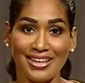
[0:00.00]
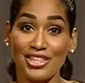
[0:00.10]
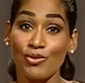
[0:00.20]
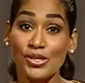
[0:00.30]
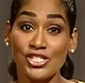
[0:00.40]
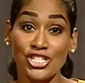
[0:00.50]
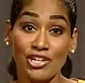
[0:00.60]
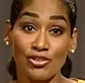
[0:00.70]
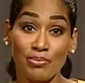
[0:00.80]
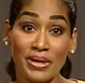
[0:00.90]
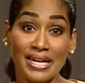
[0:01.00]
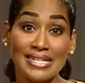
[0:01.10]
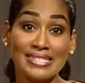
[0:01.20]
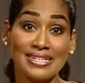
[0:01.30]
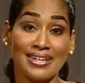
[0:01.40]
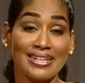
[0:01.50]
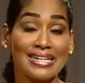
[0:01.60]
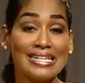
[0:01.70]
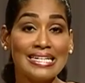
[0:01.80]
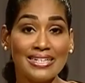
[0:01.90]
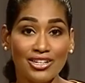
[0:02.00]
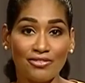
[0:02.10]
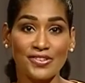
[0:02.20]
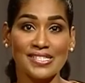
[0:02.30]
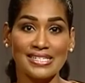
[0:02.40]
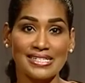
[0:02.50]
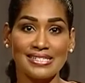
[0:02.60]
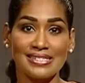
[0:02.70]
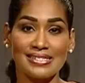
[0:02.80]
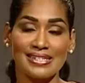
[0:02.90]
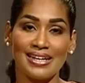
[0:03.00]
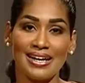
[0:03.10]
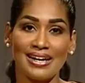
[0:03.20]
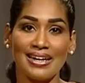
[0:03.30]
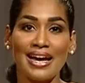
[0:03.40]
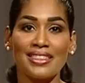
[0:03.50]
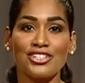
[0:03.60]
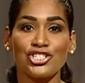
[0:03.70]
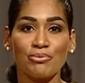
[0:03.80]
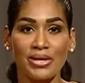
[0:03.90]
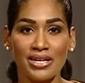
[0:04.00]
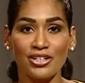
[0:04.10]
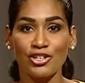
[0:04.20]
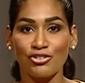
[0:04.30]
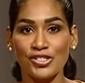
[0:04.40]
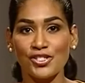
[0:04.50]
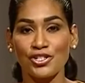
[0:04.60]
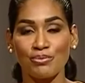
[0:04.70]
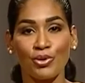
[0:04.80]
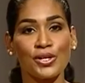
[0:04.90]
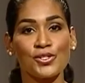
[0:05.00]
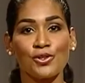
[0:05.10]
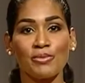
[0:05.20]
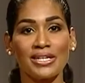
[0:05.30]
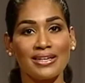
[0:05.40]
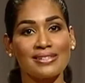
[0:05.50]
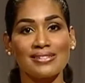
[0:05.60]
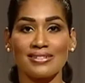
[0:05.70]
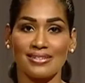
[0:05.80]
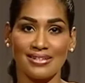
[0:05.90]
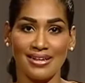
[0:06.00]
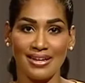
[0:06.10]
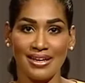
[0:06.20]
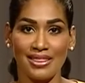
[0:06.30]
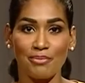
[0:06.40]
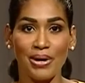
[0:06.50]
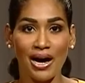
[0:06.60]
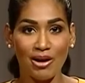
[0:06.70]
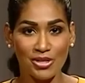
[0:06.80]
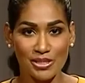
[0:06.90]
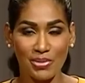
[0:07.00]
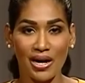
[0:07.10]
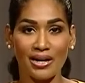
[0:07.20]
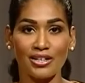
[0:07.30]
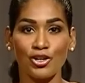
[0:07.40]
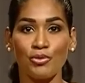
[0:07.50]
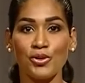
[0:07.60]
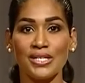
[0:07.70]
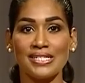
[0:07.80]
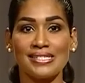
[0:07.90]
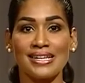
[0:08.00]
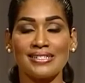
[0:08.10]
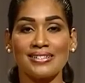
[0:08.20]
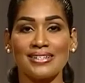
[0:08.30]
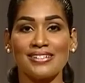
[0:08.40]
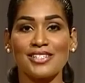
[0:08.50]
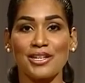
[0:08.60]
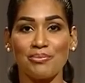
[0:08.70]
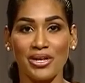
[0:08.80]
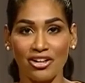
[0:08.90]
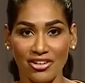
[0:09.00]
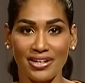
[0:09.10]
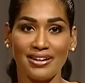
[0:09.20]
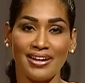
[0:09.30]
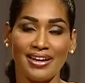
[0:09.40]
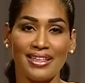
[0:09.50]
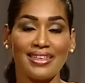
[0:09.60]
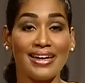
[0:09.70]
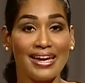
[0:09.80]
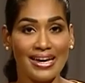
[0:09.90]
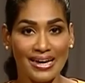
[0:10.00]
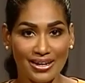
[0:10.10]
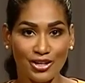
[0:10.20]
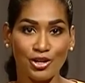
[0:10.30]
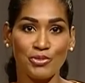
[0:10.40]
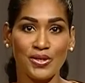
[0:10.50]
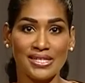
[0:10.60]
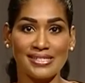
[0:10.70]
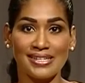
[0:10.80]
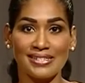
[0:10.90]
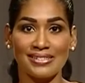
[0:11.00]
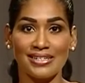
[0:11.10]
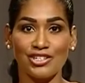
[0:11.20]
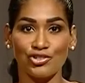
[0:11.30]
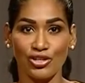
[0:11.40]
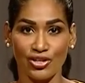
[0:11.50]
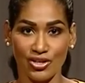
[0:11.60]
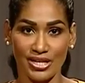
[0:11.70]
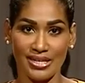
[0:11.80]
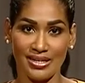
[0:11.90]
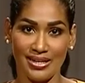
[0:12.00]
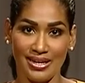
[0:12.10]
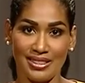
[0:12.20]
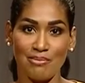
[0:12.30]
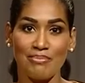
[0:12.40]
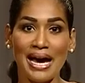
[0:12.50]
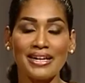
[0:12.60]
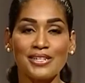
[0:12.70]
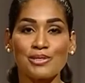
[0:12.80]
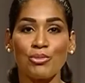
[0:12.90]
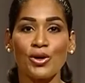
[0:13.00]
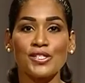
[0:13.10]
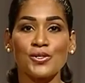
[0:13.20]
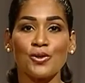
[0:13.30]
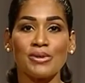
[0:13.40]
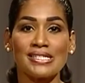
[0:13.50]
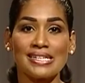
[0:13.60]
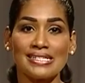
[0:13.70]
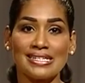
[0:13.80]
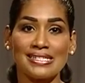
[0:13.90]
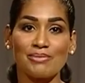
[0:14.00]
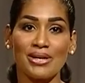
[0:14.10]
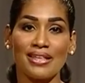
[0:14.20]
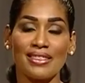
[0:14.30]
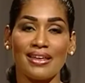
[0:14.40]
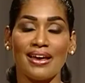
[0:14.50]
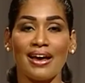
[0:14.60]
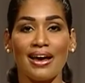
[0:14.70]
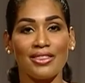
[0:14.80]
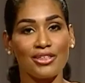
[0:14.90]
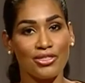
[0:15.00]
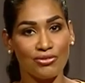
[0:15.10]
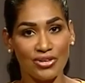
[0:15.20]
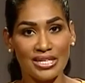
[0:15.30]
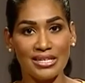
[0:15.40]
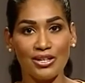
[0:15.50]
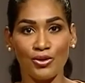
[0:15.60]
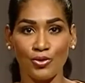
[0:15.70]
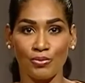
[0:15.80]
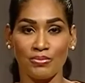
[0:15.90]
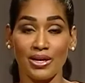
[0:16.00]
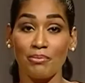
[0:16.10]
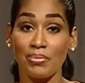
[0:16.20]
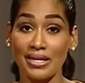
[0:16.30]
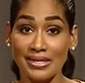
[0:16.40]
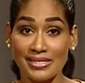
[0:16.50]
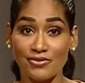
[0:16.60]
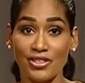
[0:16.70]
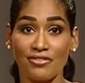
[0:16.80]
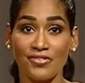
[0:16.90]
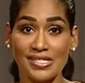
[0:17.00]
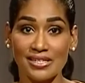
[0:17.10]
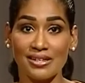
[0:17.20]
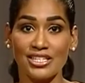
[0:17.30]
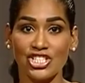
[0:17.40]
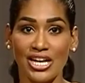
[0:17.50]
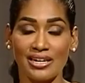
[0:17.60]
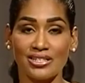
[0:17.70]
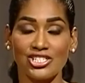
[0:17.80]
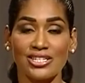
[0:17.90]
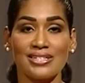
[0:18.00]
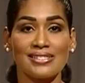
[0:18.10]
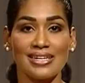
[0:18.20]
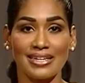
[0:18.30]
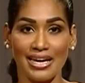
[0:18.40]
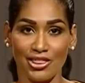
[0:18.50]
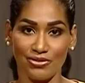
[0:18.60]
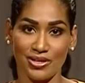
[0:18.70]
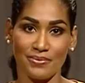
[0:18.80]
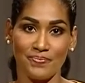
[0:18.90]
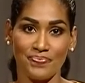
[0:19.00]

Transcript: There was general painting and cleaning of facilities, like the Jamaican Christian Boys Home in Kingston, the Palmer's Park Community Center in St. Mary, the Hague Community Center in Trelawney, the Manning's Boys Home in St. Elizabeth, and the 3D Home, a place for the physically challenged in St. Catherine.